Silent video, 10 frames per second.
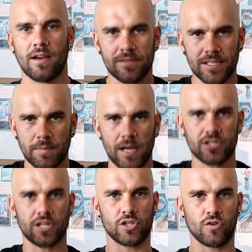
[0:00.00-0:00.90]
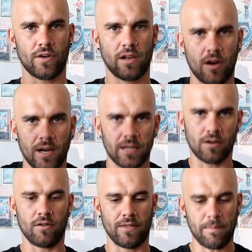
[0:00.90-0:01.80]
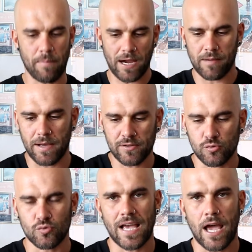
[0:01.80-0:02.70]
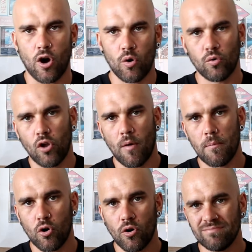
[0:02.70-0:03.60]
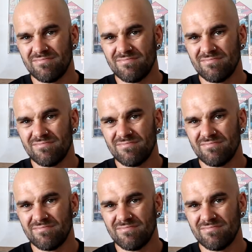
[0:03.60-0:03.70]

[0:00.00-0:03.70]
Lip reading: those as much and you're relying on the back muscles a whole lot more.